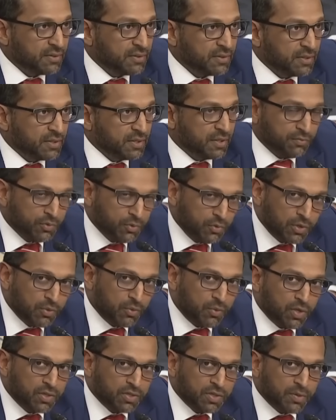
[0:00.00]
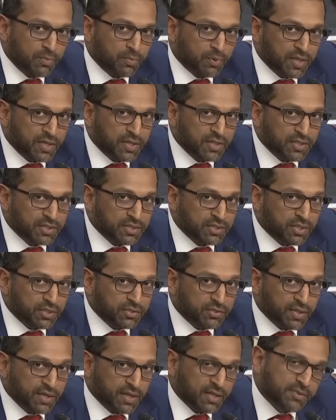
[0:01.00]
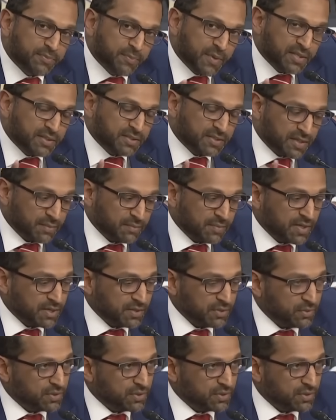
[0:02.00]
If you want to work on bringing this country, it's my time, not yours.